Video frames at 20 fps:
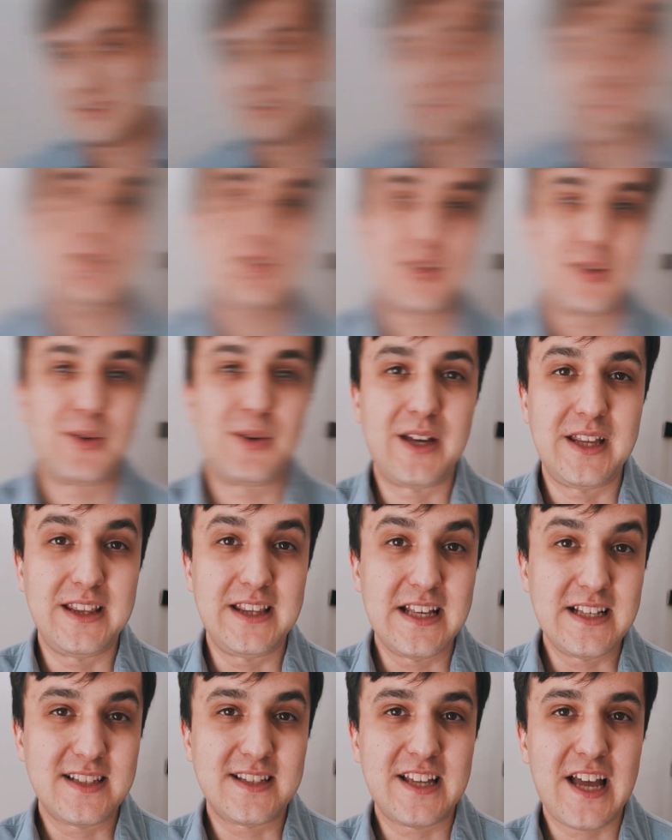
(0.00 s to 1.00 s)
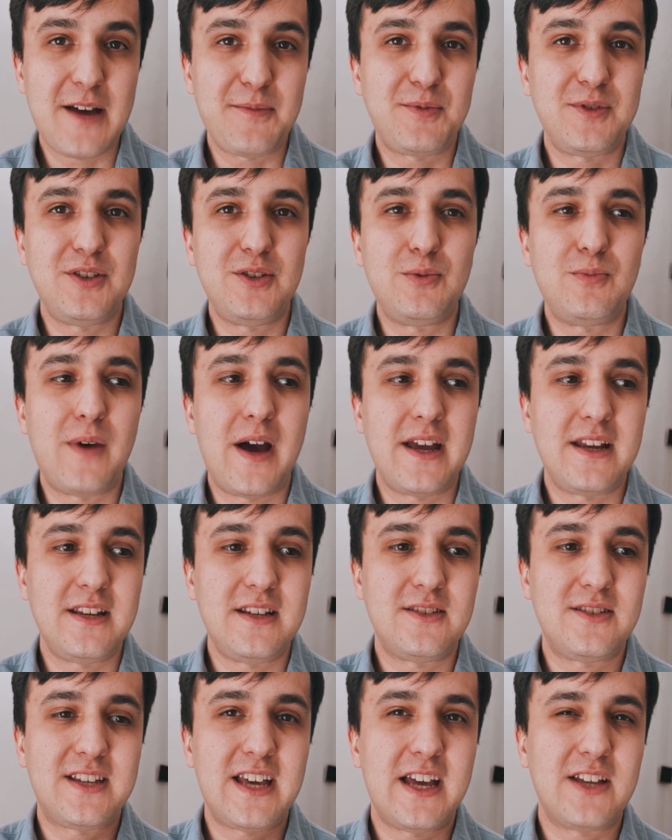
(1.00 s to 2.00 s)
So in this step, you might
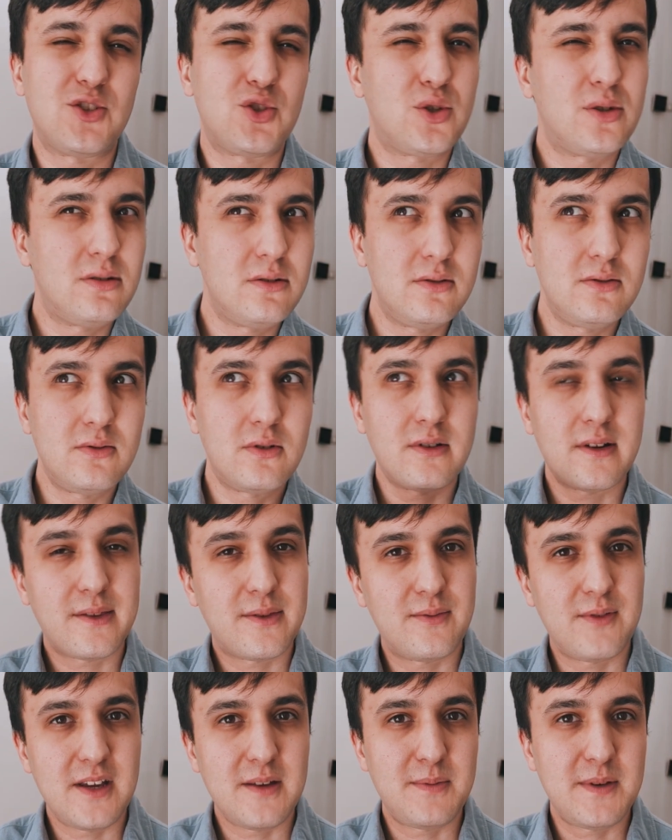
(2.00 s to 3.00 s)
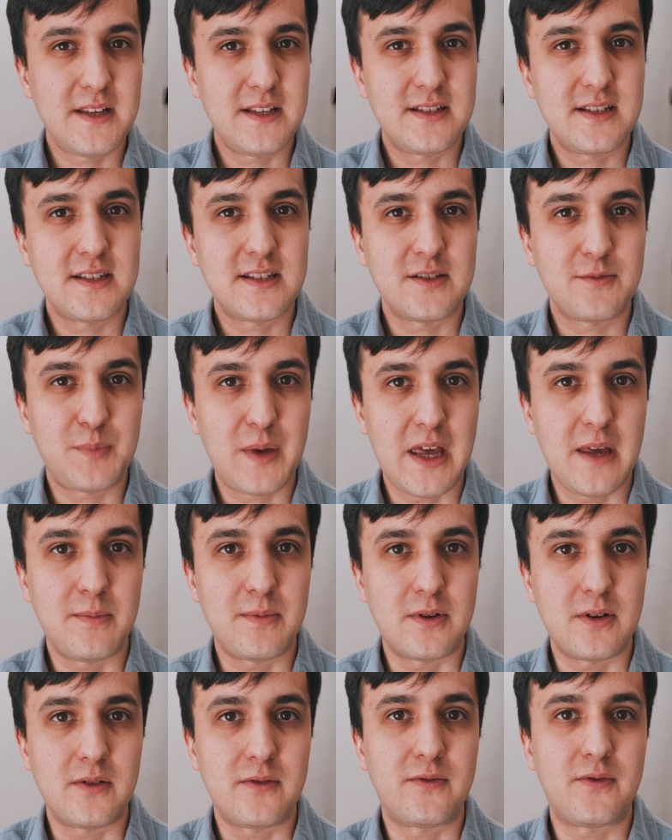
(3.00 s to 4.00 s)
need to get 2 or 3 pieces of
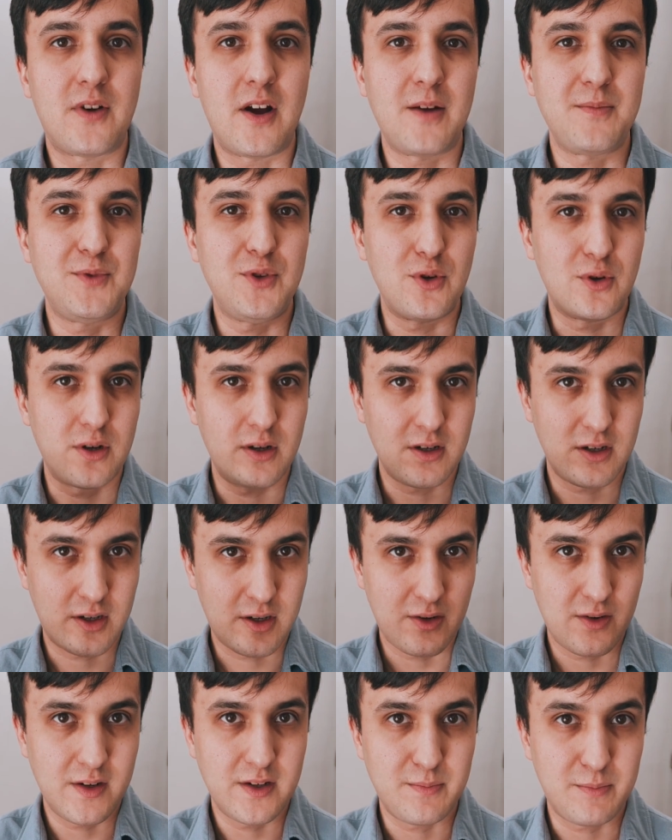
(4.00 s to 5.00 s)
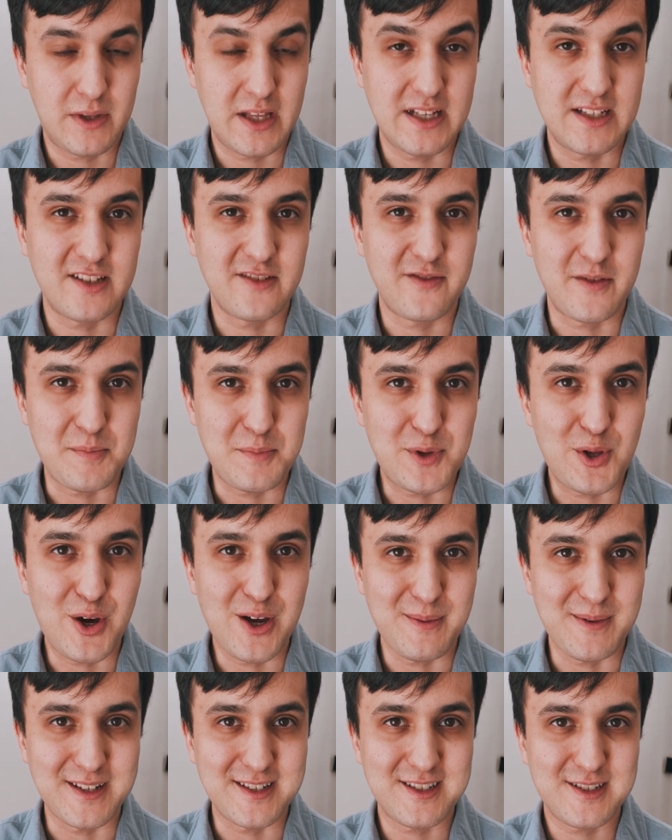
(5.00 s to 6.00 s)
paper from your current place of
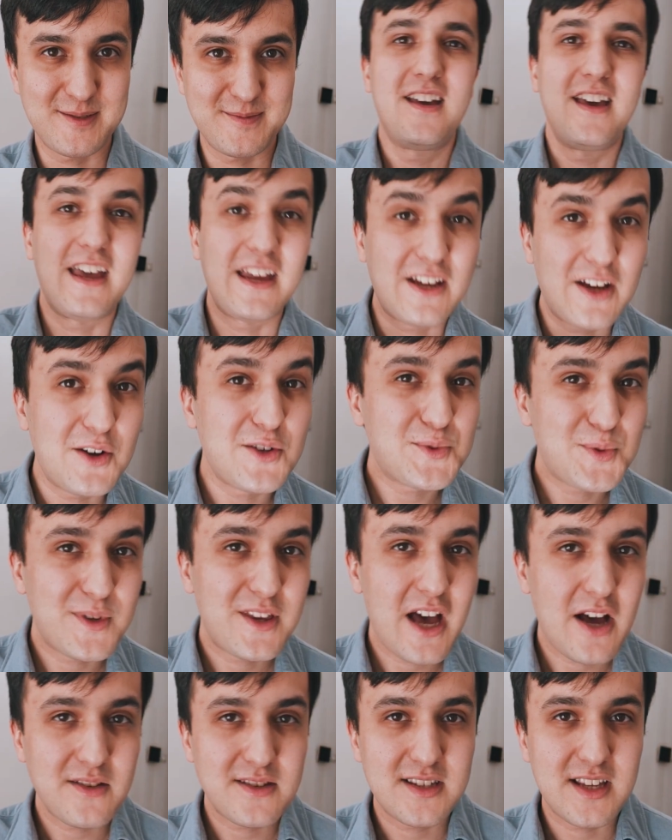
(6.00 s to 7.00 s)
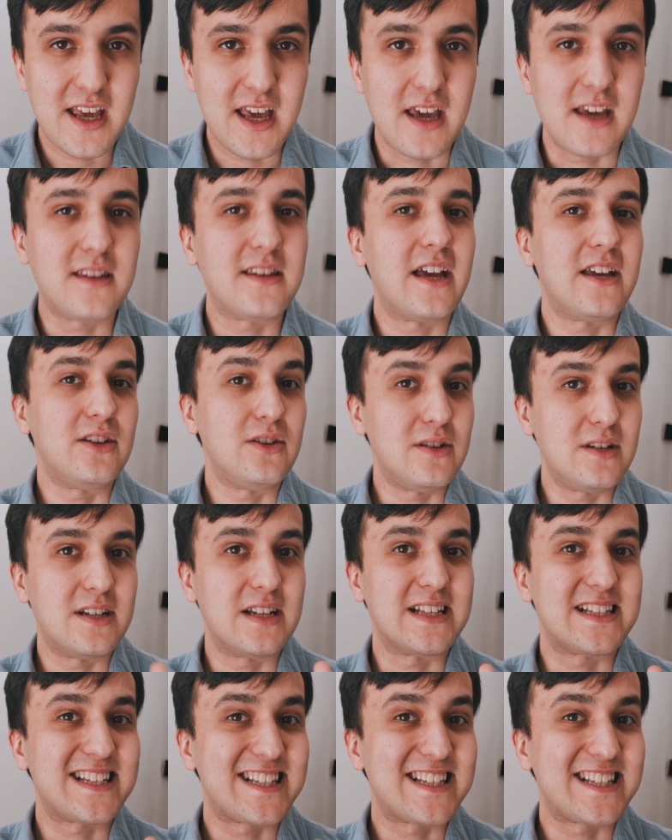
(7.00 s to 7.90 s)
employment. It goes without saying that you need a